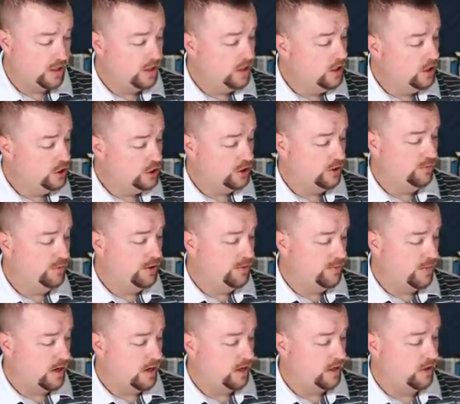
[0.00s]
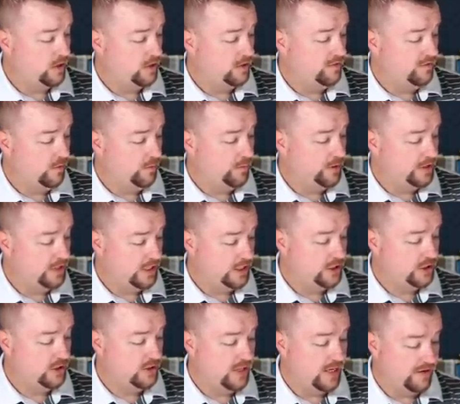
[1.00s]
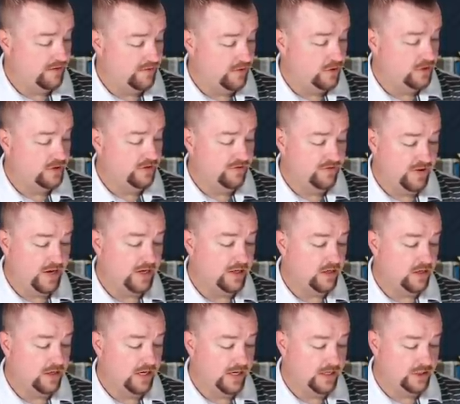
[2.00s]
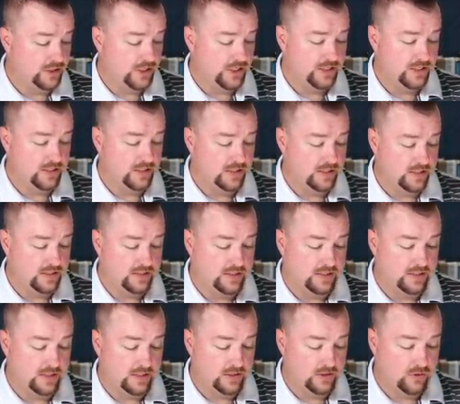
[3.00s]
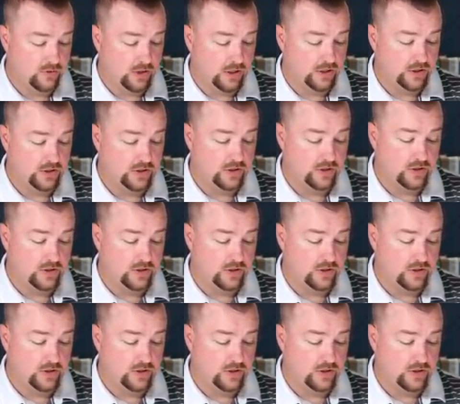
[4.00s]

should be monitored for potential adverse effect on adjacent existing structures,